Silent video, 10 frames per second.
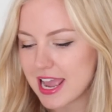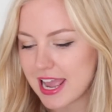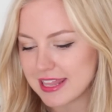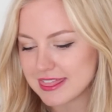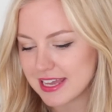
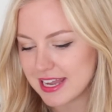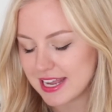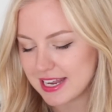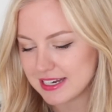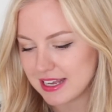And
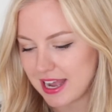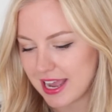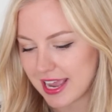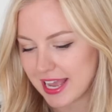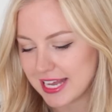then
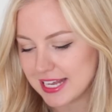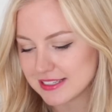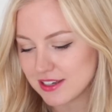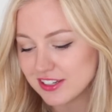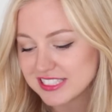I
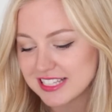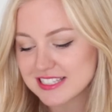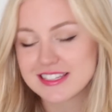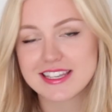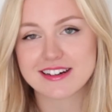had, oh,
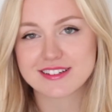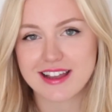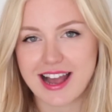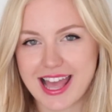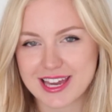that's the year
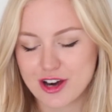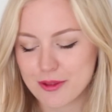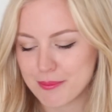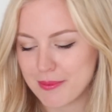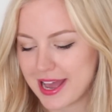that I
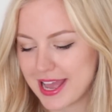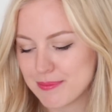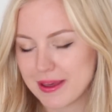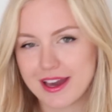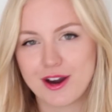got
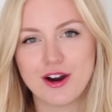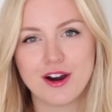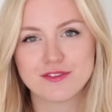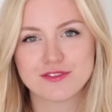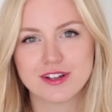my pair
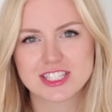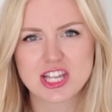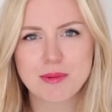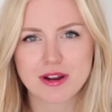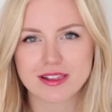of
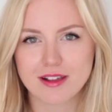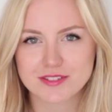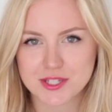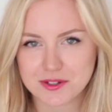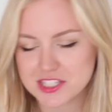Jebran Love
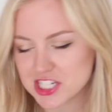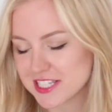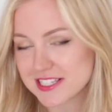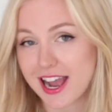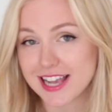Story
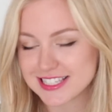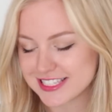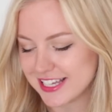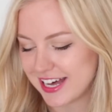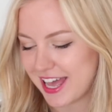jeans that I
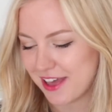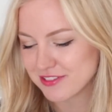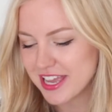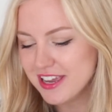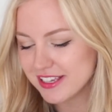still
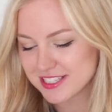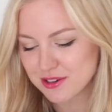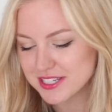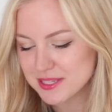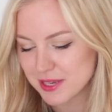have. It's
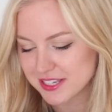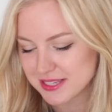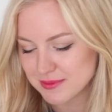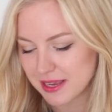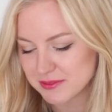crazy because
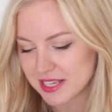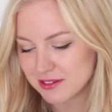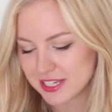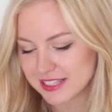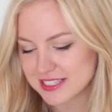sometimes I
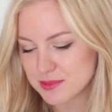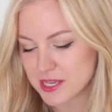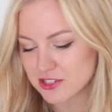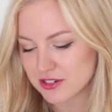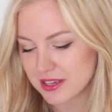look at this
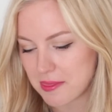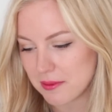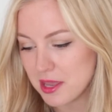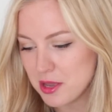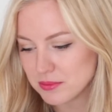picture
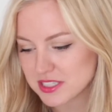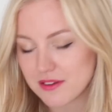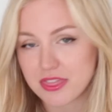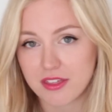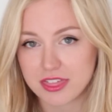and most
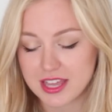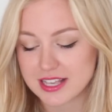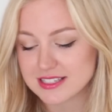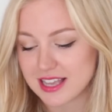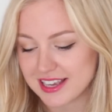of the
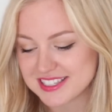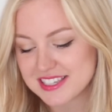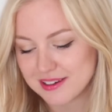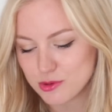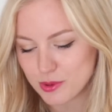things I
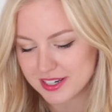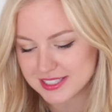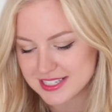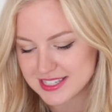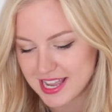still wear
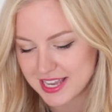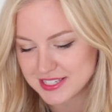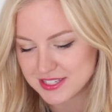these days.